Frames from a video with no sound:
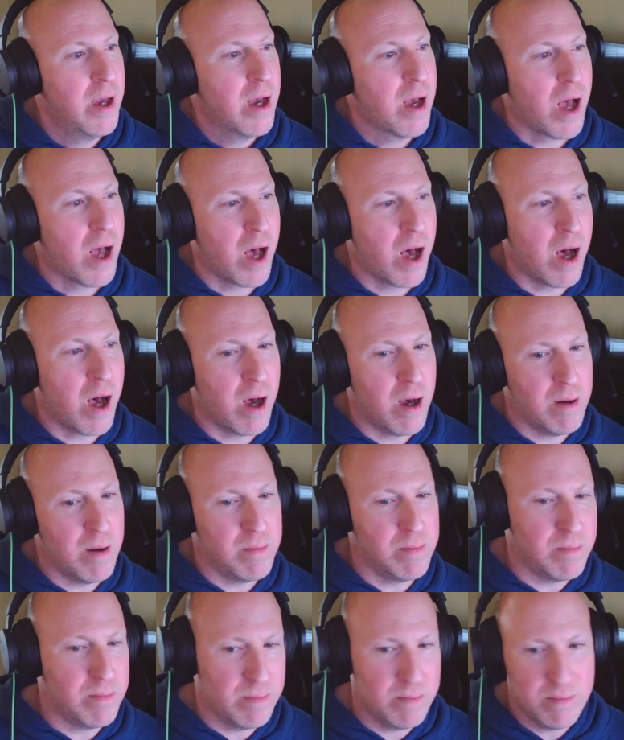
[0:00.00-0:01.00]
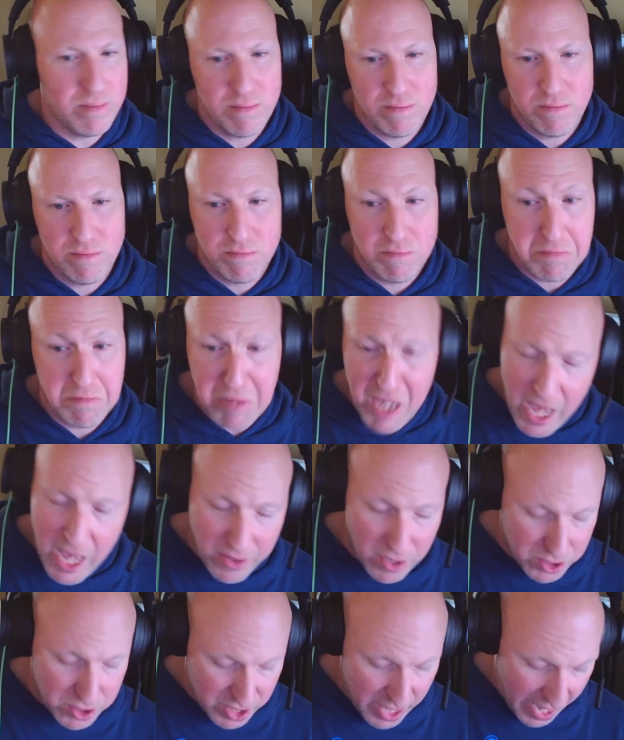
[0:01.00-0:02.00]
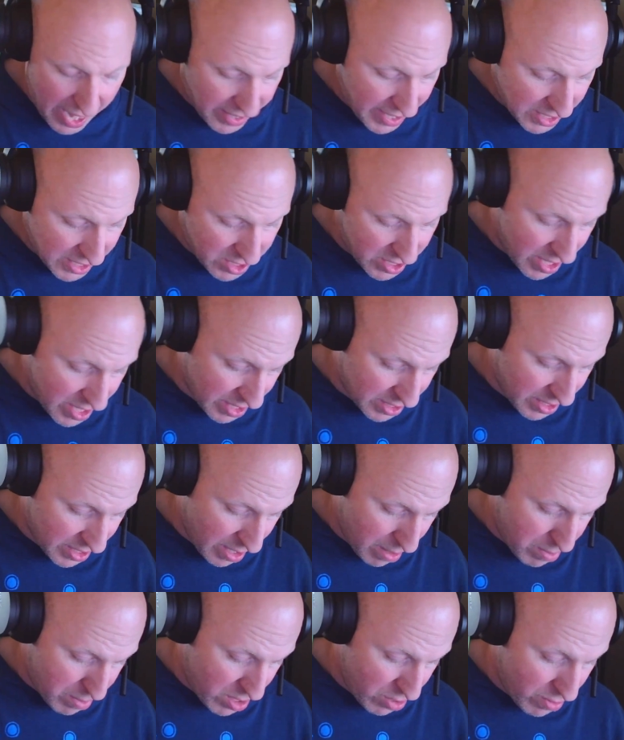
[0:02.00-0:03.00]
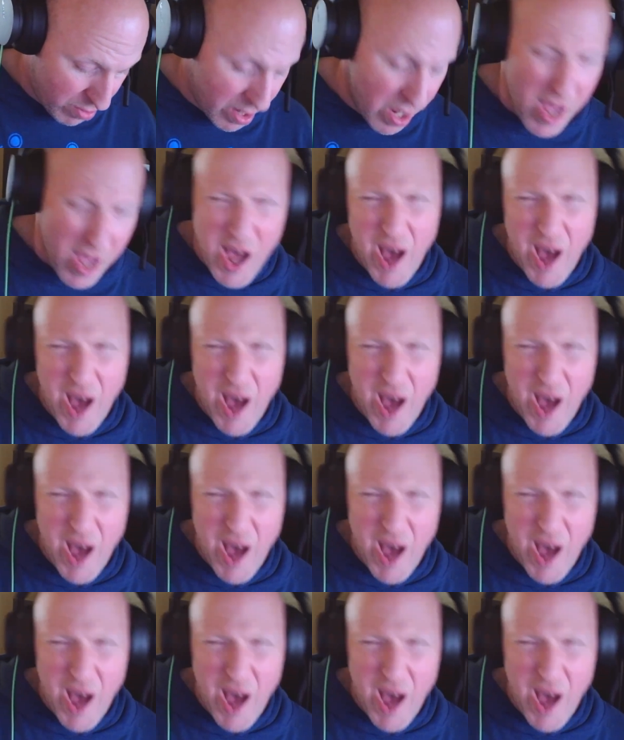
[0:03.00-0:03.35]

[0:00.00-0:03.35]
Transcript: There's that. That's the next thing I've been doing.